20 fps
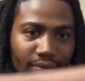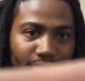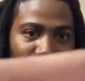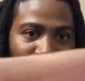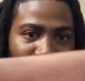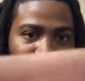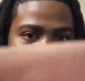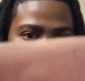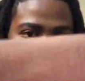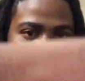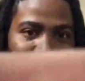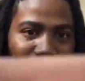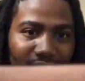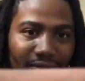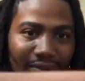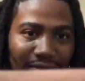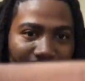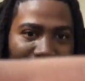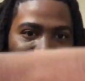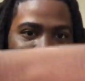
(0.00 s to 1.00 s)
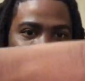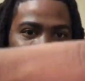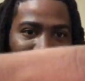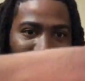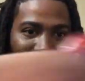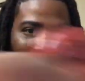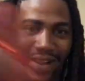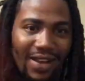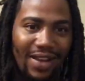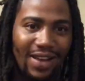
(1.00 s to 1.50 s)
See you later.
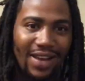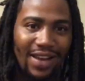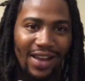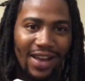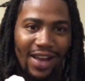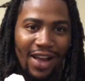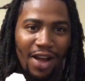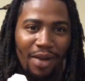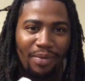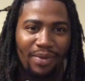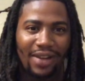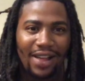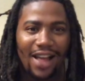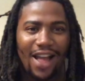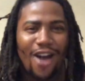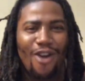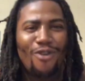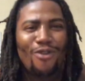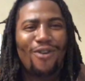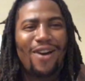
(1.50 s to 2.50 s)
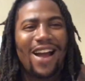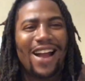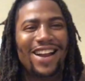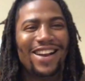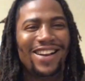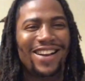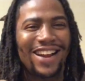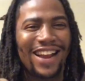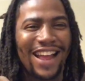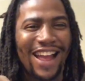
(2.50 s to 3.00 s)
Yeah. All right
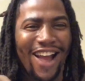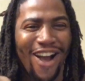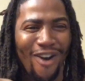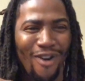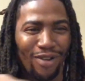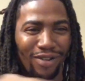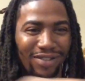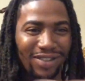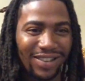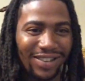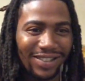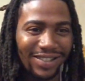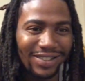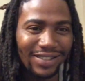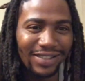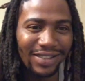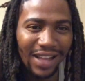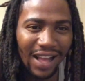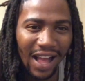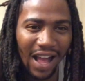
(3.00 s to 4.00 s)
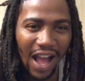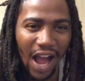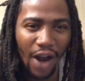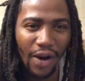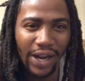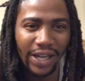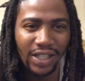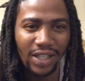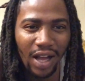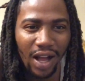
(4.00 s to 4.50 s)
now. All
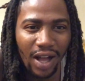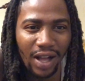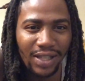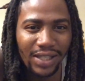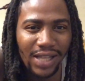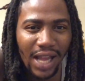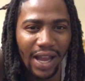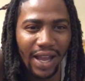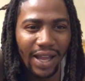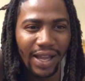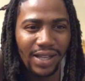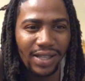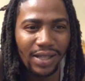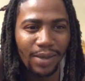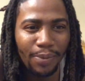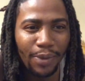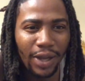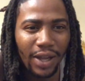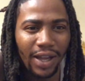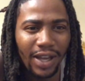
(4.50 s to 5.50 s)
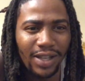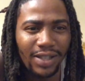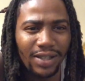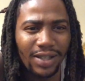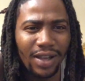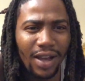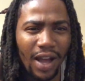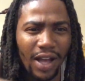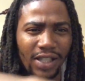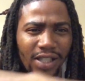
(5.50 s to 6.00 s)
right, y'all. Stay easy. Be
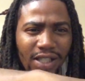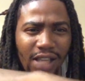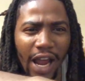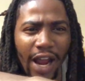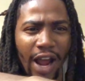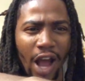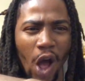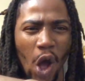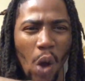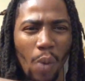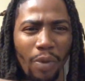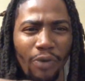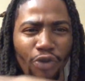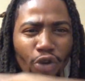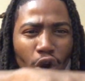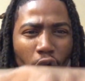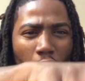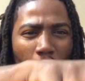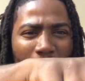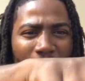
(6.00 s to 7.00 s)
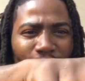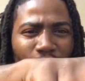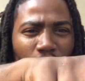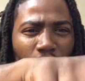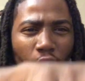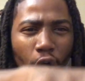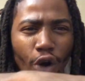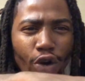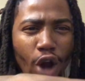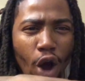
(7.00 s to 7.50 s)
easy. Stay home if you don't have to
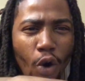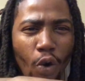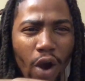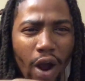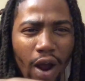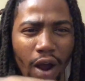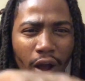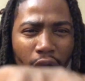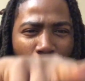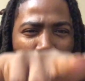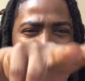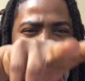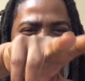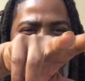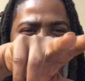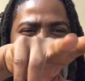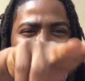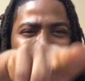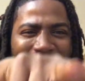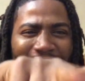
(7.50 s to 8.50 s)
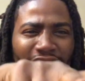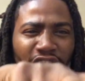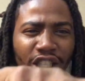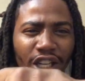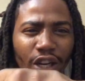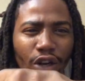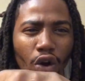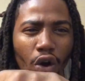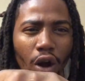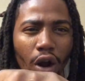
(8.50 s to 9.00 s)
go nowhere. We got a lot of
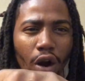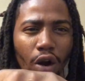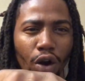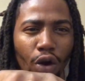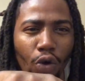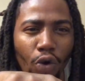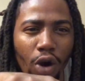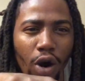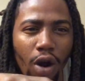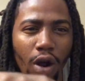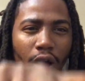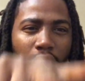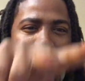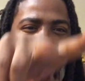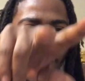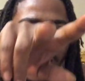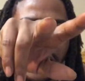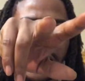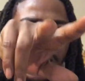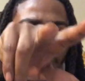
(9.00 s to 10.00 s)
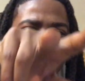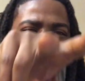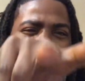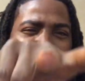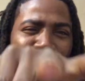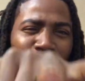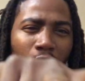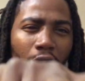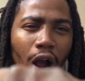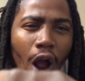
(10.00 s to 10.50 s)
shit going on in the world. Y'all stay the
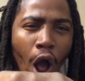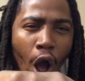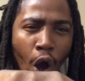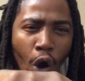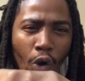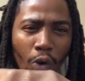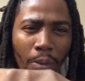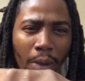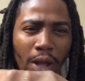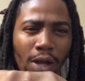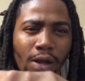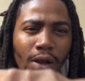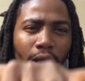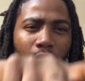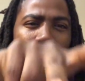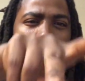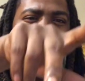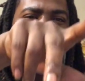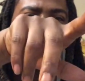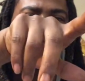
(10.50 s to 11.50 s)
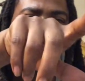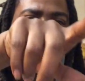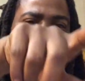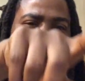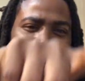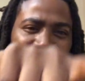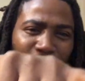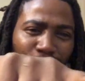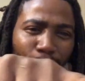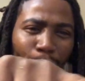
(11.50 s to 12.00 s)
fuck home. Let us
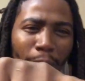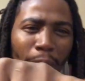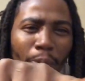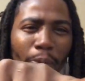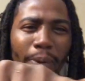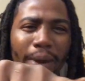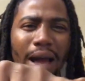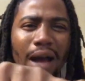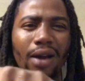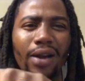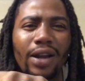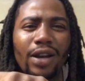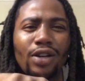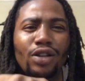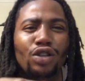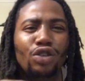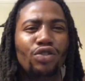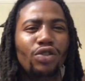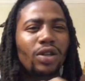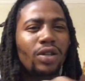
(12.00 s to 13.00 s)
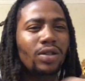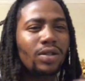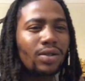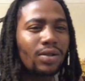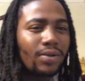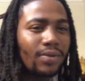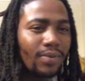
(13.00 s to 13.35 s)
essential people be out here in the streets.